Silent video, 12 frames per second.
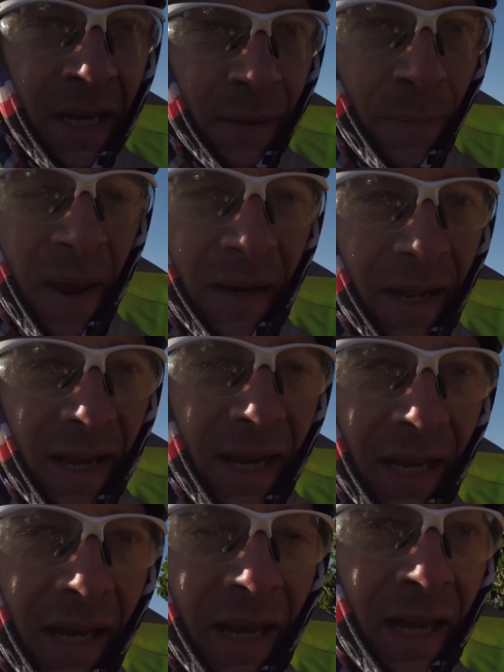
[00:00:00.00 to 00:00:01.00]
Mainly
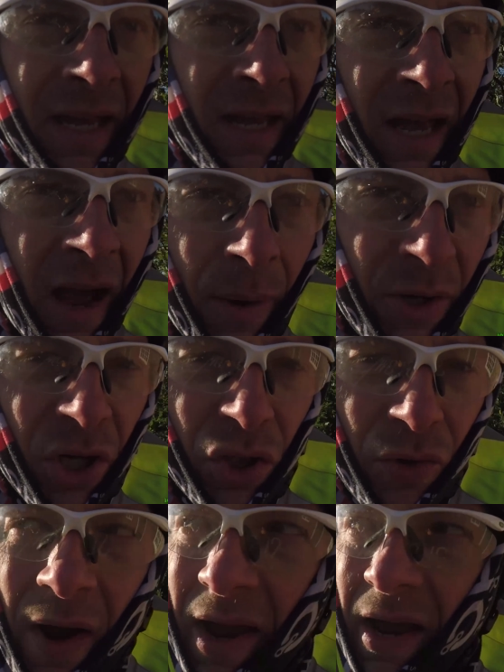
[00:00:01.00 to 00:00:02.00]
I wanted to
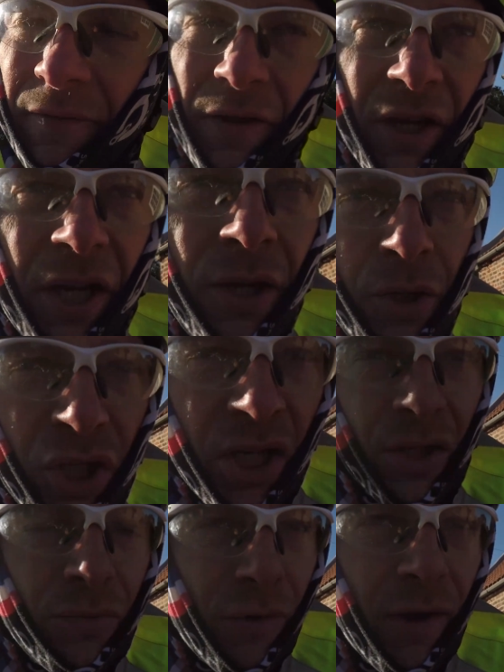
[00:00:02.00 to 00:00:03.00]
try it for the cue
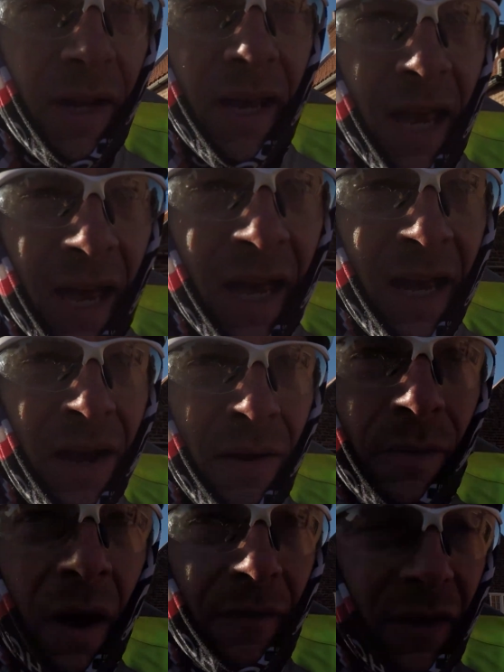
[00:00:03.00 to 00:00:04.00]
sheets really,
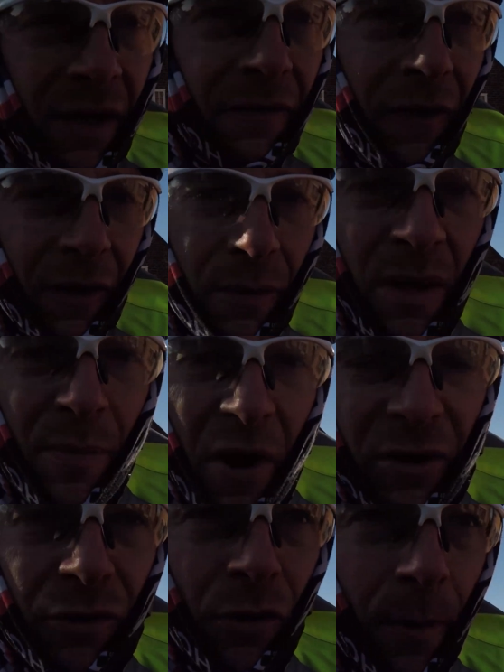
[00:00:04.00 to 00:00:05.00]
rather than following the
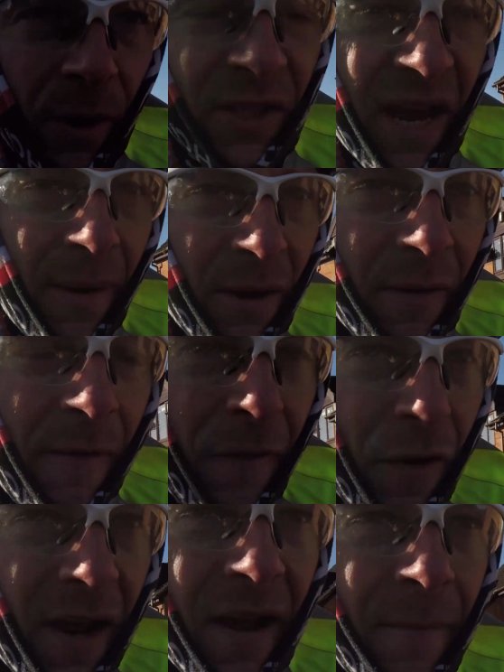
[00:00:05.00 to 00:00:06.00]
breadcrumb or tower. I
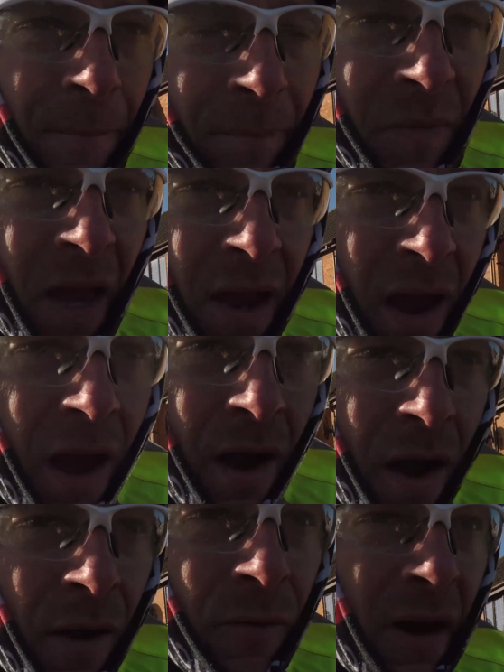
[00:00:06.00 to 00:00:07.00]
thought
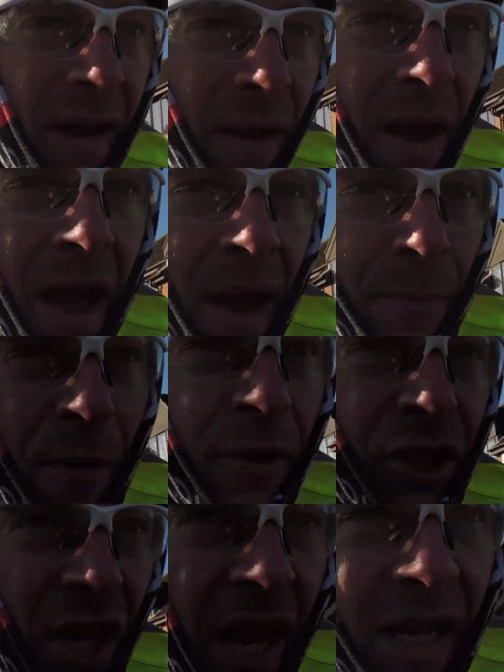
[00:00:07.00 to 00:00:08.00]
I'd really
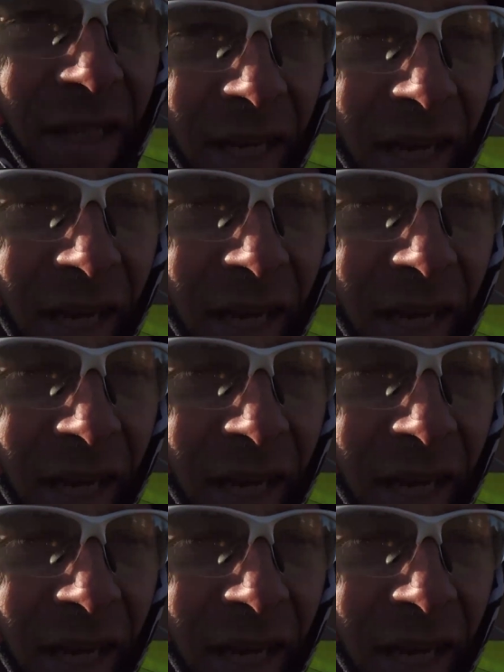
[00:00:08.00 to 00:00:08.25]
appreciate